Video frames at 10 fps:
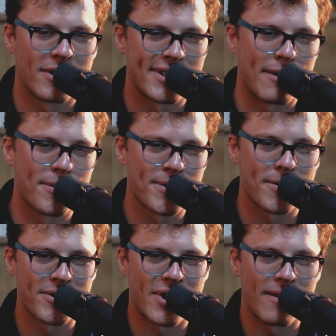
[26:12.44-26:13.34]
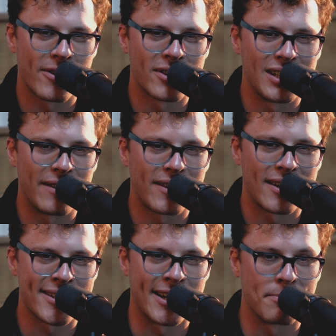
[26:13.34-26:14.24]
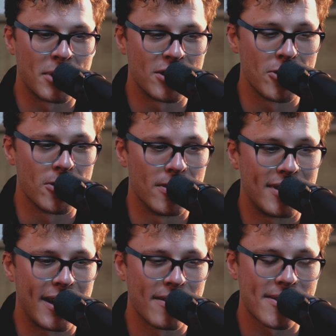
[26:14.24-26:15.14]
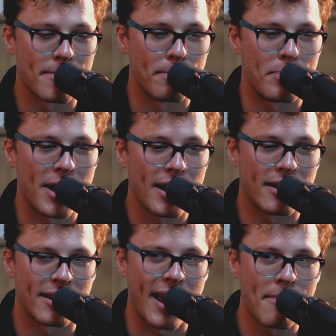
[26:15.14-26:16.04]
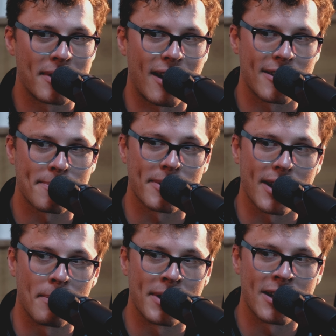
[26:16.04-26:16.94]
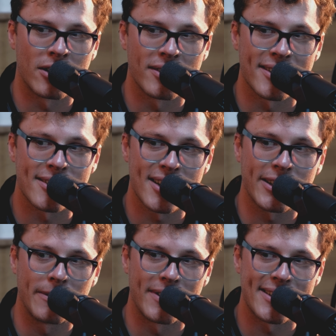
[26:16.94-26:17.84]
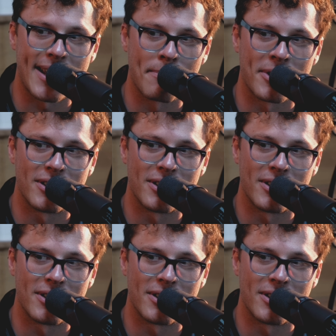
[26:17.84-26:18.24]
Because I was always driving on the left-hand side. But, dude, there's a big game announcement coming out on the 6th of December.